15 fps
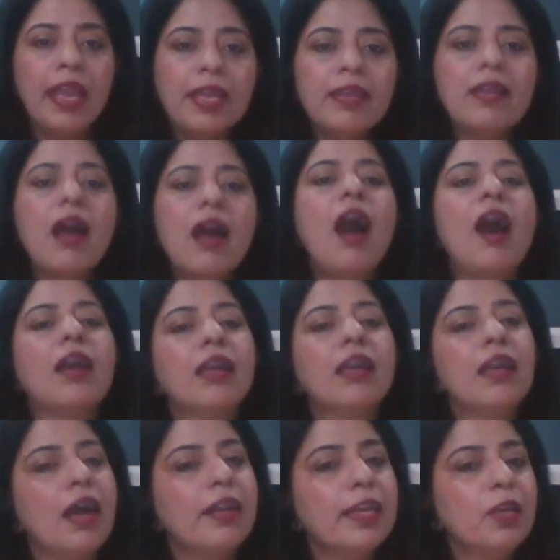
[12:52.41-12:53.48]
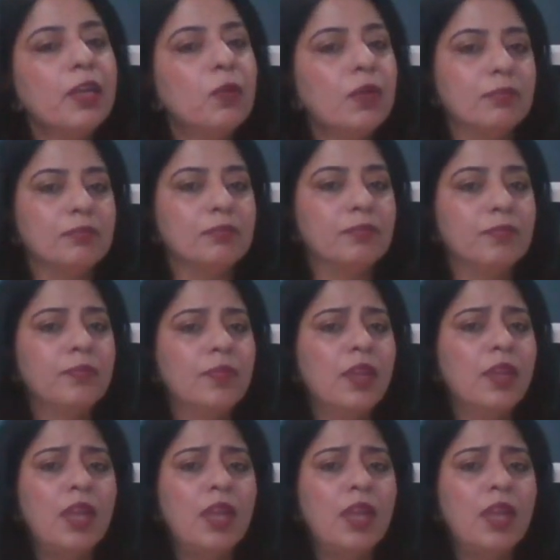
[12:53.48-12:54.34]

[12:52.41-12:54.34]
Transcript: in our curriculum?